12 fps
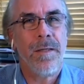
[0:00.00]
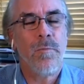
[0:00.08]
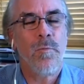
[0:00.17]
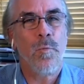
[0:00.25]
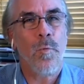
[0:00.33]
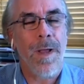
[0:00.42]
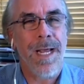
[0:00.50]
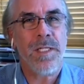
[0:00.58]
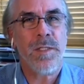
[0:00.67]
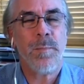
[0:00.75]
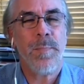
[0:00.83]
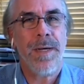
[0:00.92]

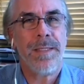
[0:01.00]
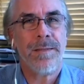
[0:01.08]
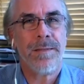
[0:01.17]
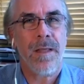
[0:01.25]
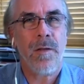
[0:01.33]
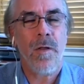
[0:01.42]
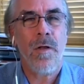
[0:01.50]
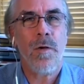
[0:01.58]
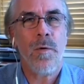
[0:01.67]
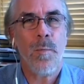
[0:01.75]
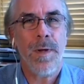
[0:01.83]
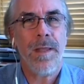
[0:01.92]
Right, but
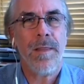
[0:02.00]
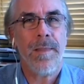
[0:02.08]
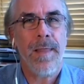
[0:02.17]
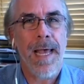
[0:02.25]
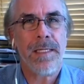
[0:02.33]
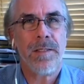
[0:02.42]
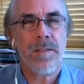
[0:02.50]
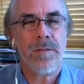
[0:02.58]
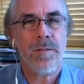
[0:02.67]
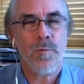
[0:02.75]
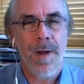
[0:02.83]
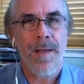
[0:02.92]
along with that
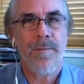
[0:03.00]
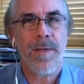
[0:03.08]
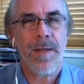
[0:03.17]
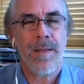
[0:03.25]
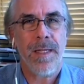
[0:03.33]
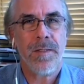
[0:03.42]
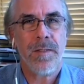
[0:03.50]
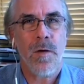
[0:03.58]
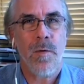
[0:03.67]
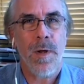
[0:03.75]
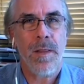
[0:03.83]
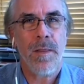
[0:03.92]
traffic that's going